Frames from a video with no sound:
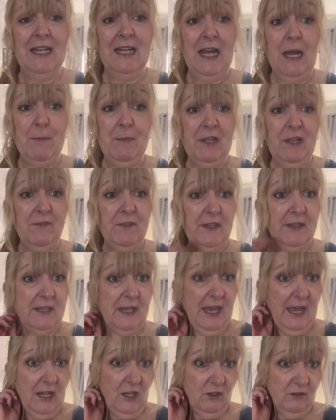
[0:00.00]
I'm loving the
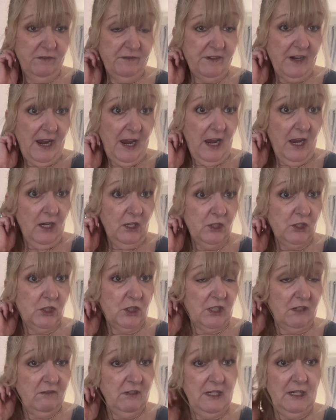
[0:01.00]

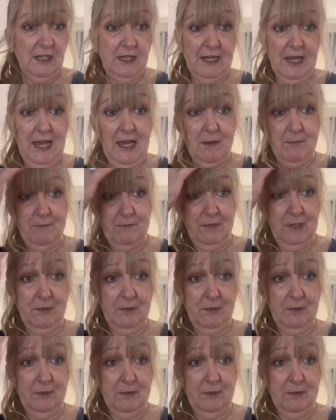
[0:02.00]
HelloFresh. I really am.